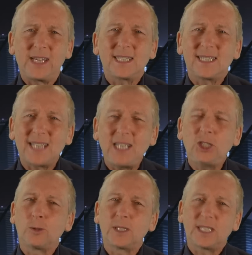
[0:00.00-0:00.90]

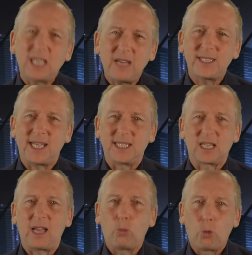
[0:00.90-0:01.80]
essential services
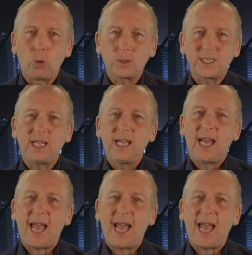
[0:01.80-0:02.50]
like water,